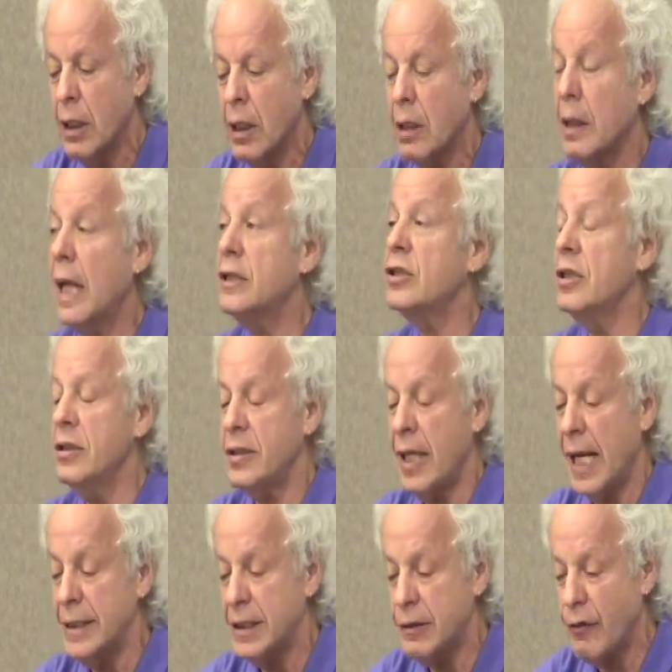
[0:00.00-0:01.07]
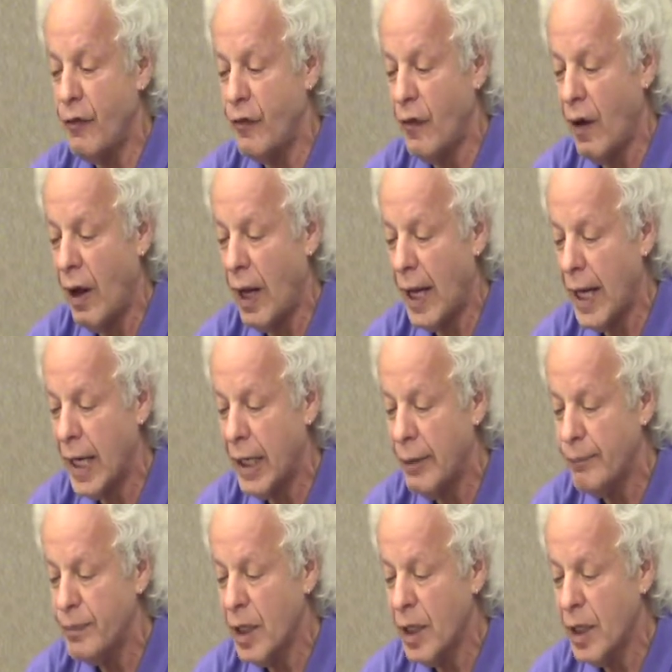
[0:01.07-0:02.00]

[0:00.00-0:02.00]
Let's intensify